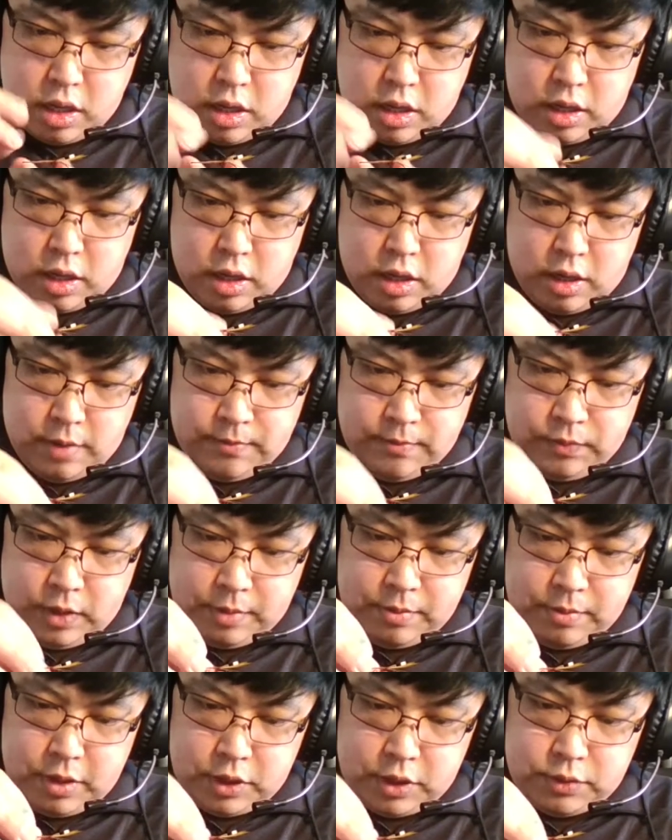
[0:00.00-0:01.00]
gonna,
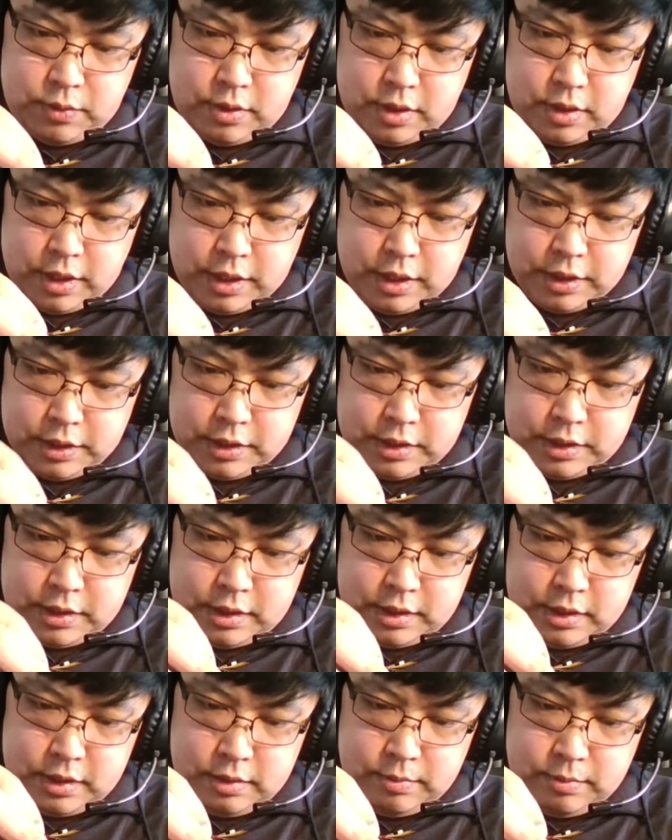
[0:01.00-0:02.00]
and pig's wool is,
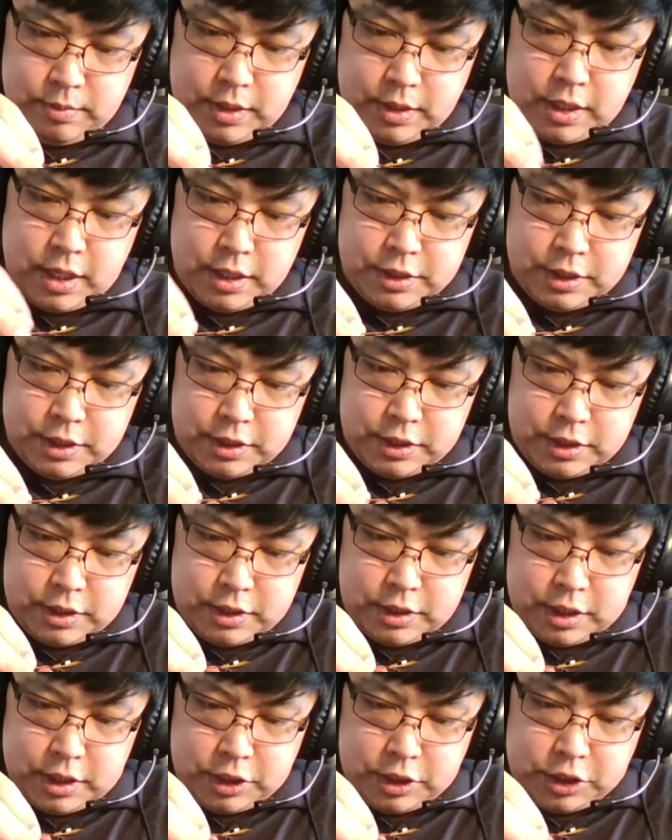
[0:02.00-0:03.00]
because it's
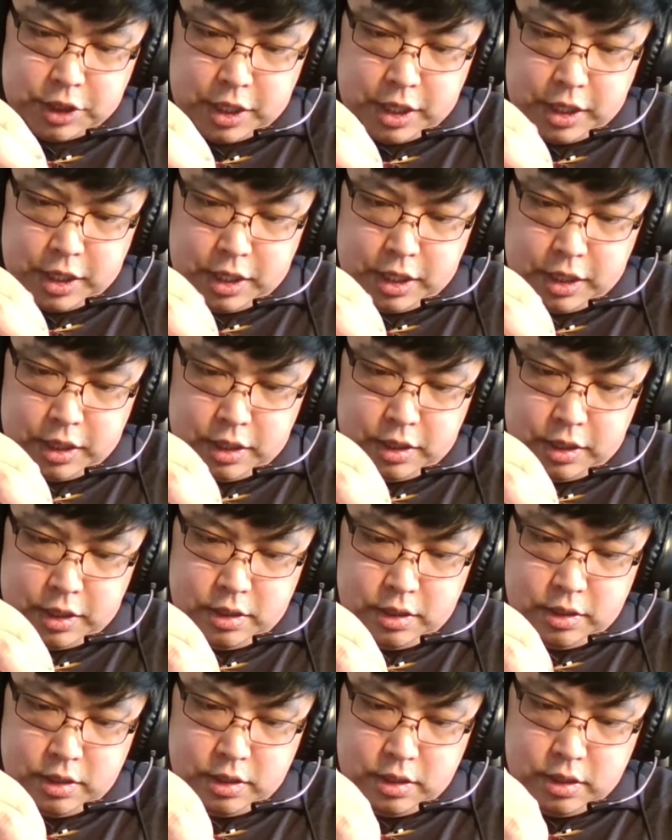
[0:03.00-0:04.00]
such a
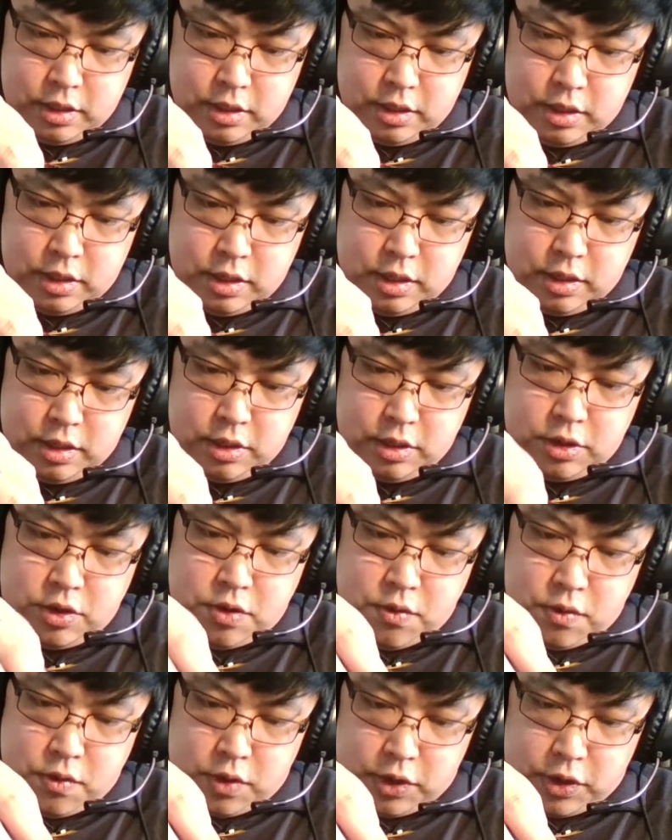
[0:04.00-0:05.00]

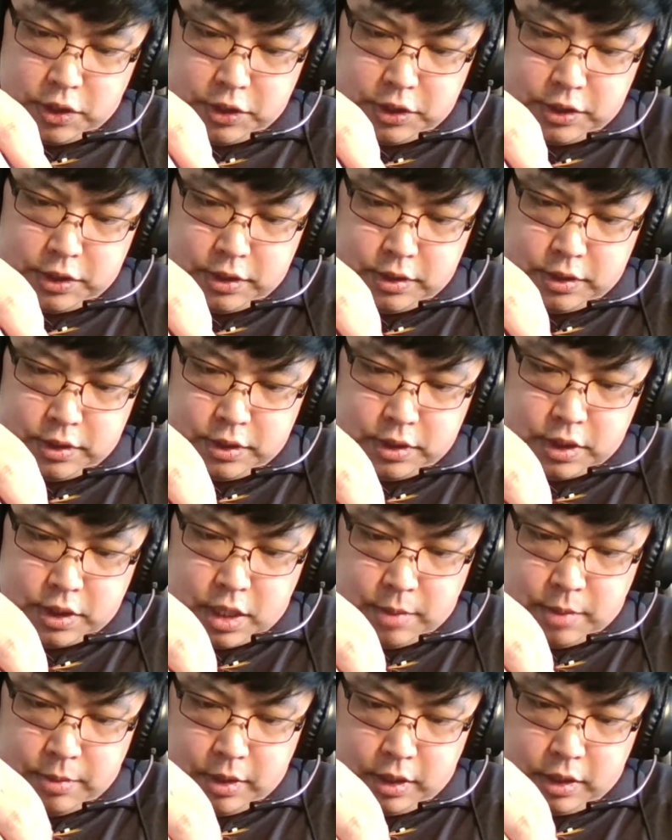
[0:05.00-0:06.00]
coarse
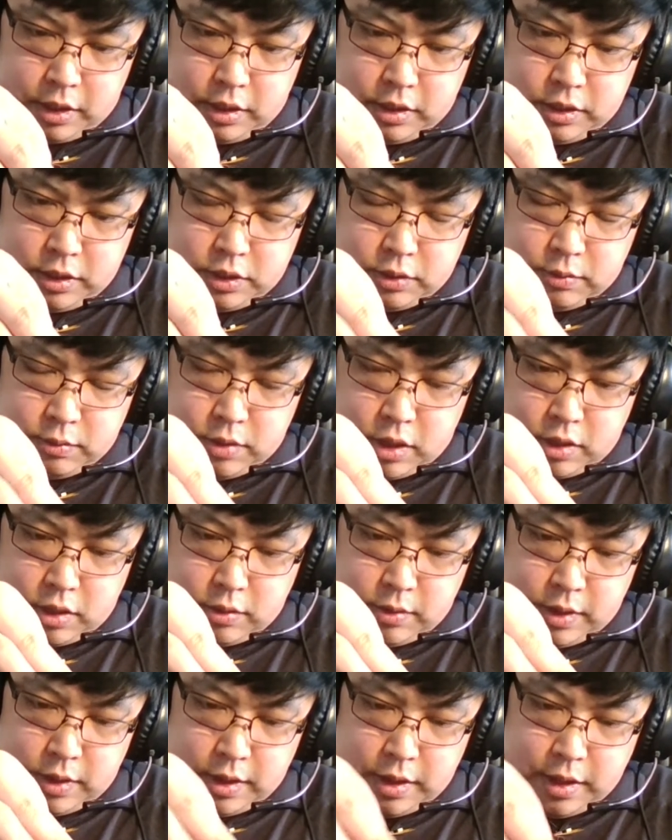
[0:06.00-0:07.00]
dubbing to
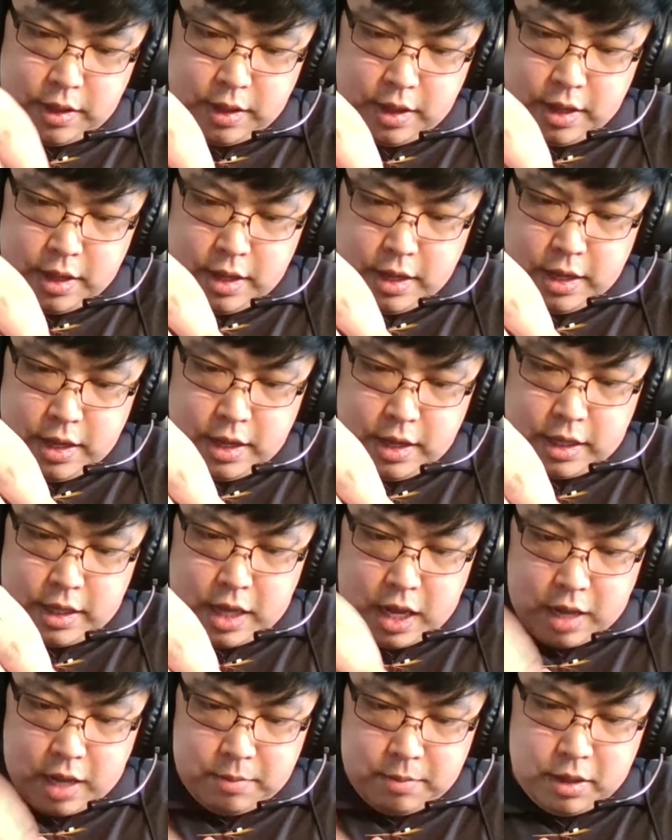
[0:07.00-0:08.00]
work with,
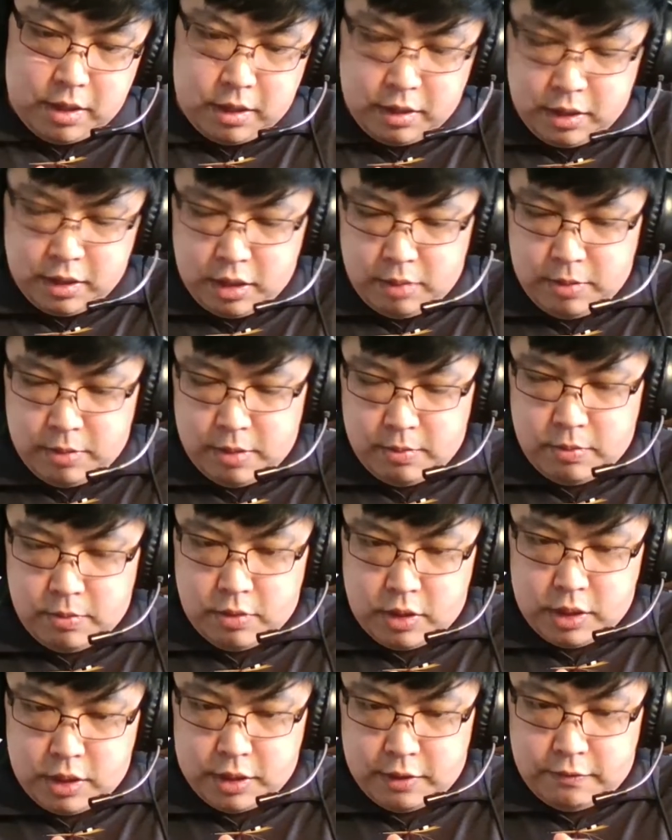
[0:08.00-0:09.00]
can be a little bit
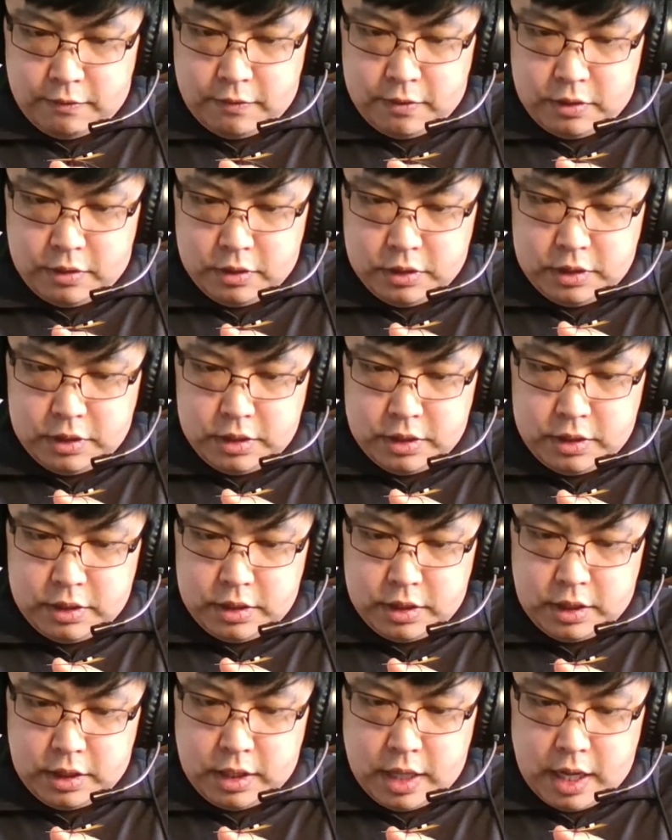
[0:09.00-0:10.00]
more difficult
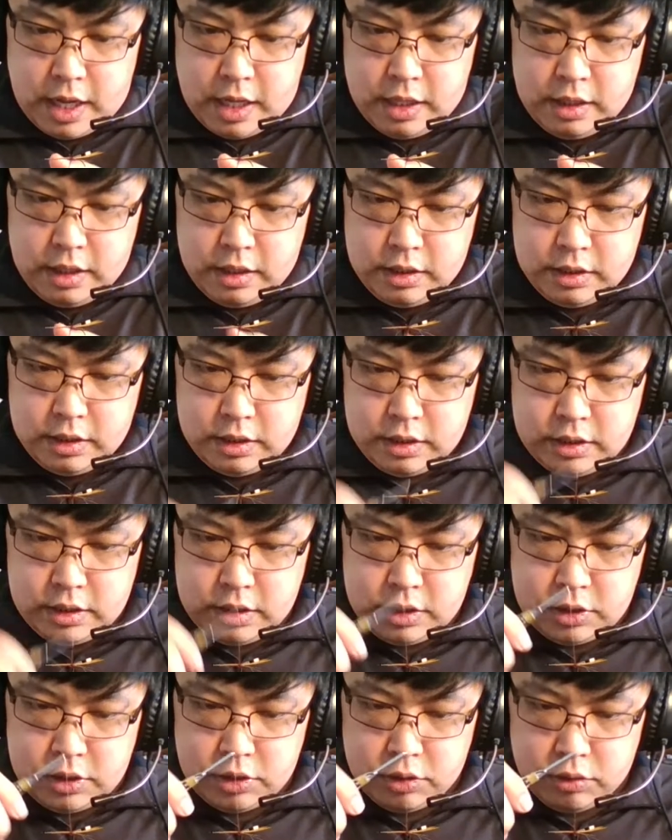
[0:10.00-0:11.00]
to get
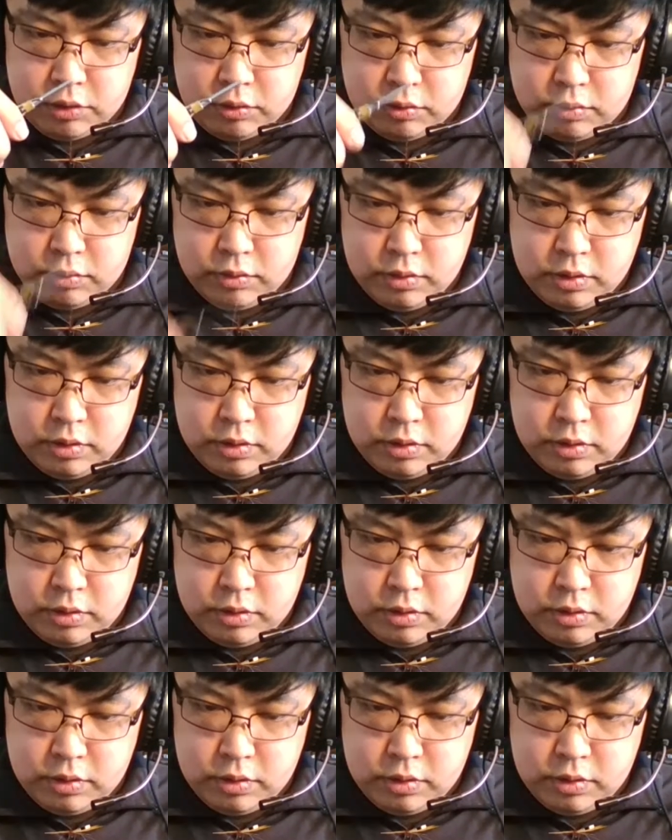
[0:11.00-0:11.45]
to